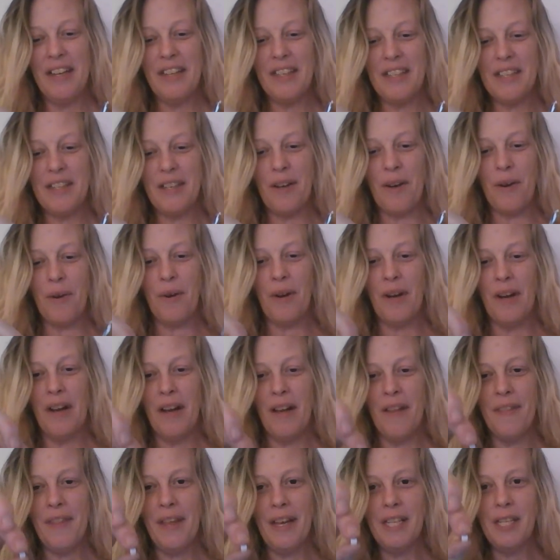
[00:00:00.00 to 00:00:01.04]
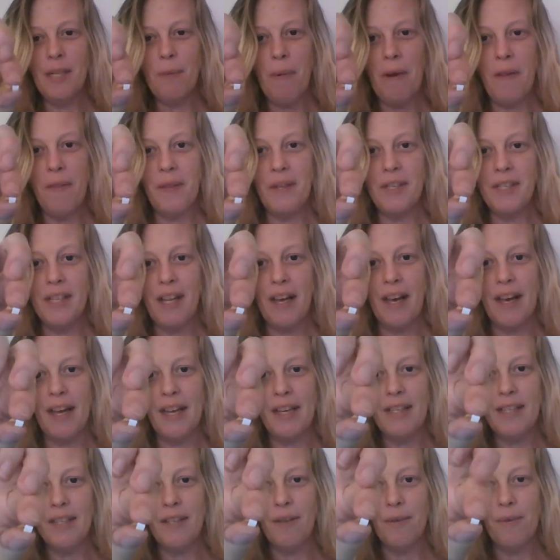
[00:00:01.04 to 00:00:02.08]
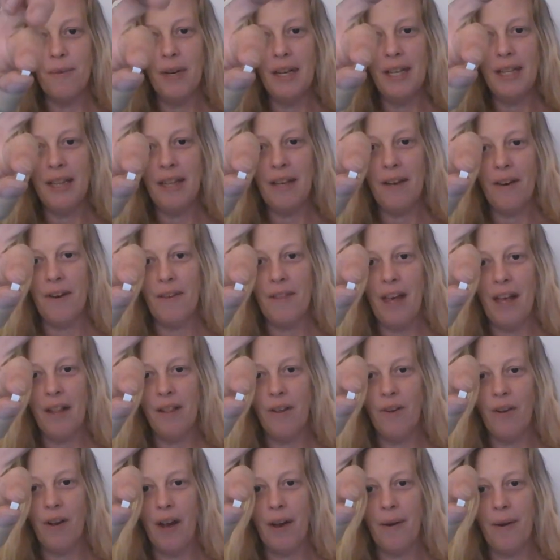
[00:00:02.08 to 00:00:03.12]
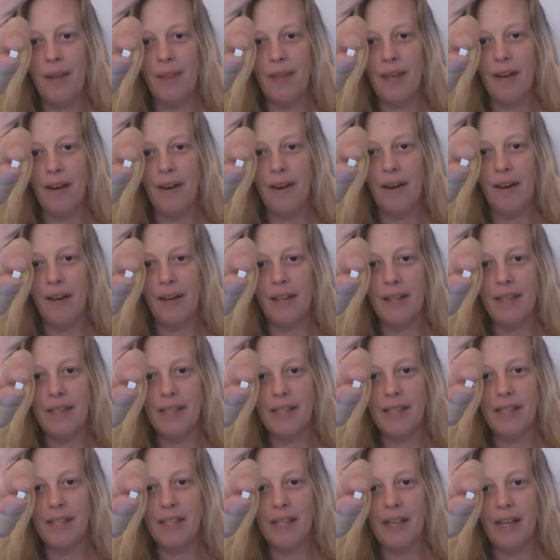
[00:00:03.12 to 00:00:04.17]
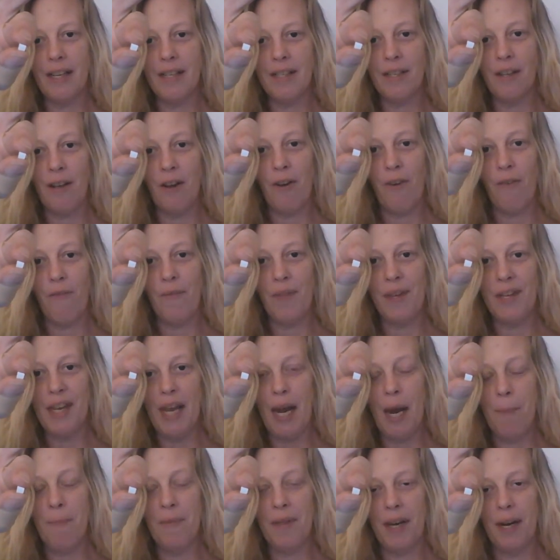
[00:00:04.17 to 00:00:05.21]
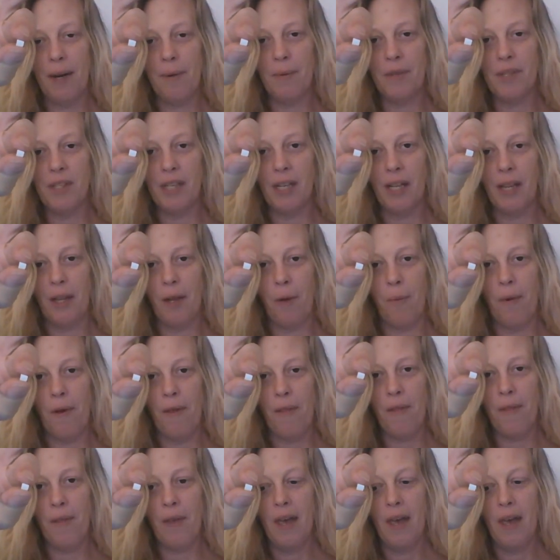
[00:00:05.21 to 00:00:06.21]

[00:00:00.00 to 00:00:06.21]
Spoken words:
So that's about the size right there. That little guy right there is the size of the tab that I was dealing with,